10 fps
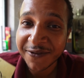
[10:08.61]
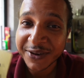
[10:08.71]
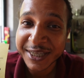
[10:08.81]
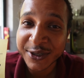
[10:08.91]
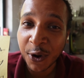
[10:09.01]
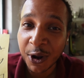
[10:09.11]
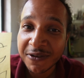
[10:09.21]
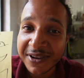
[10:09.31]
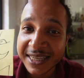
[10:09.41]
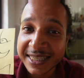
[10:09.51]
which is
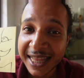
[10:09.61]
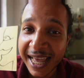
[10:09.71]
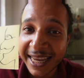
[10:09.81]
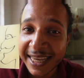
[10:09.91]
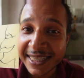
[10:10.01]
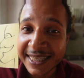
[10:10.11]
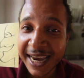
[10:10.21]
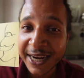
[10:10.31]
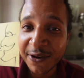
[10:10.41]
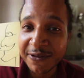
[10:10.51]
always lying
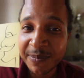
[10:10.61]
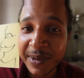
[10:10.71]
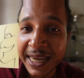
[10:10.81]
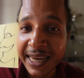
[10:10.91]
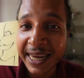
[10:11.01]
inside of me,